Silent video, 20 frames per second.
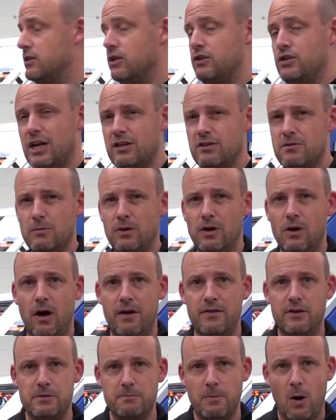to gentlemen
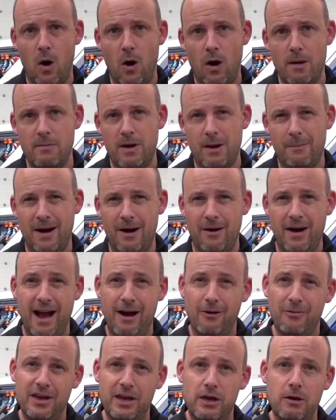like this behind me about how they